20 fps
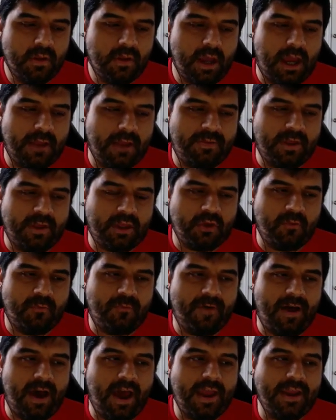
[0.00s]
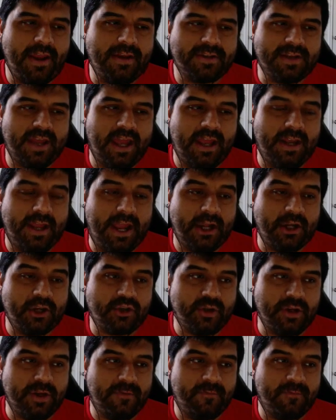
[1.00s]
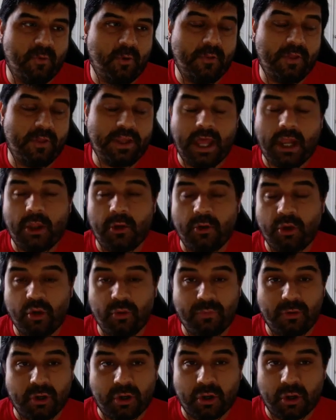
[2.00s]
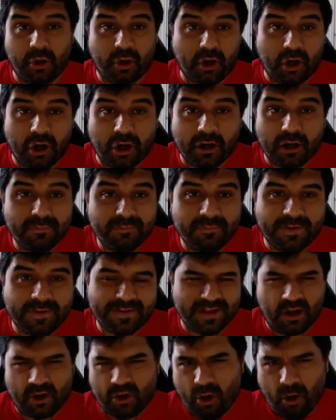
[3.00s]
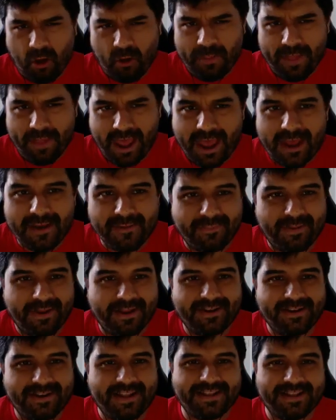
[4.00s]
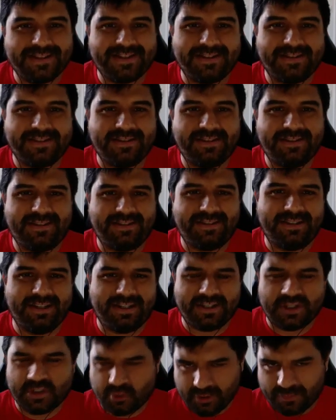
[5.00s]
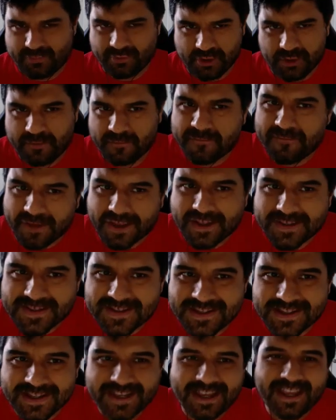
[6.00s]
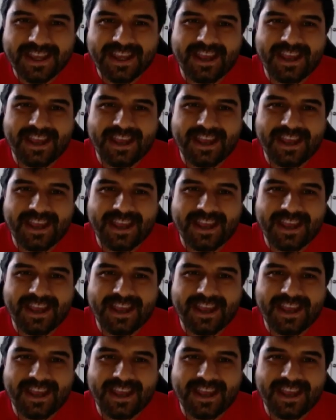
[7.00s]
I think you find an entry for the yellow-humored lurker. It's not called that, but the description fits.